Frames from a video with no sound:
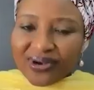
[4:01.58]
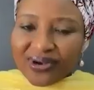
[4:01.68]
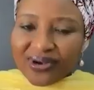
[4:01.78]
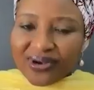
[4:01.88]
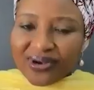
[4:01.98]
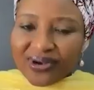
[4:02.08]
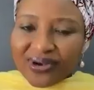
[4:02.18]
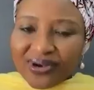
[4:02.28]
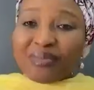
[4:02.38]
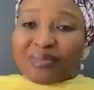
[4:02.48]
When you look
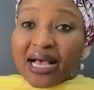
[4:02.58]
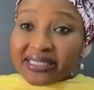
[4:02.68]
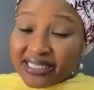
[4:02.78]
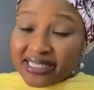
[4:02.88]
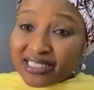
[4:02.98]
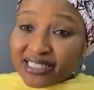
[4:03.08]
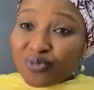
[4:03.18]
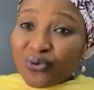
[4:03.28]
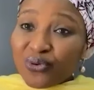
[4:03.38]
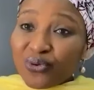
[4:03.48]
at some access
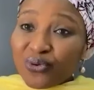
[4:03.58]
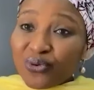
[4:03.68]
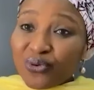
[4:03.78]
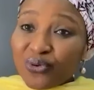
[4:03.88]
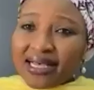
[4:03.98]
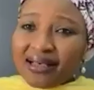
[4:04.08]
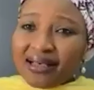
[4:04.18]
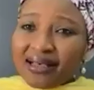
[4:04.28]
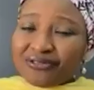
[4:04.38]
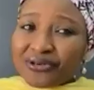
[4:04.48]
programs,
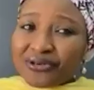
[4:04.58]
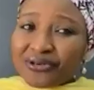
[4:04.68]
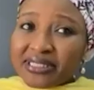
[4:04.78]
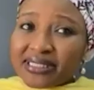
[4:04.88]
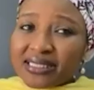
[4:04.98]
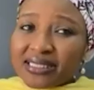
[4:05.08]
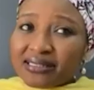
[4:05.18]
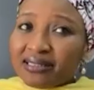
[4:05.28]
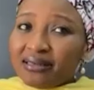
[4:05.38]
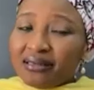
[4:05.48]
for instance,
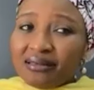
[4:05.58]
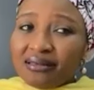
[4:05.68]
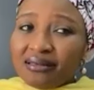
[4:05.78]
the